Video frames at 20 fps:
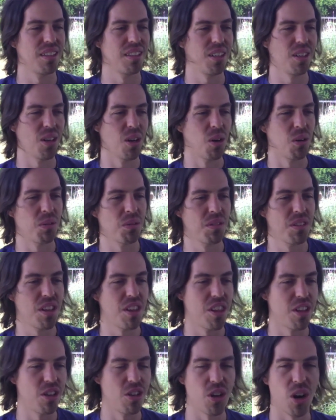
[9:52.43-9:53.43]

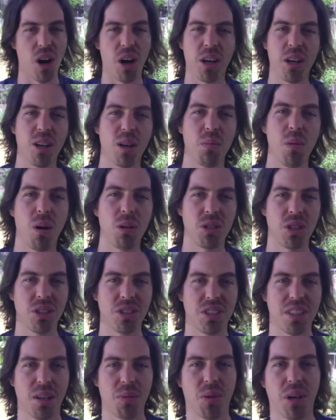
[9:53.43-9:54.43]
the darker
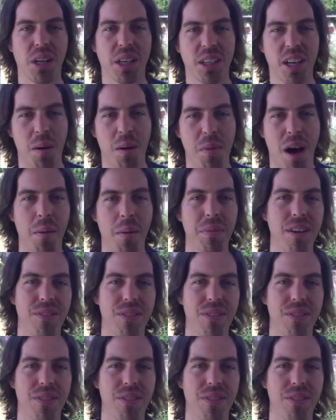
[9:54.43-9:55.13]
emotions that want to come up.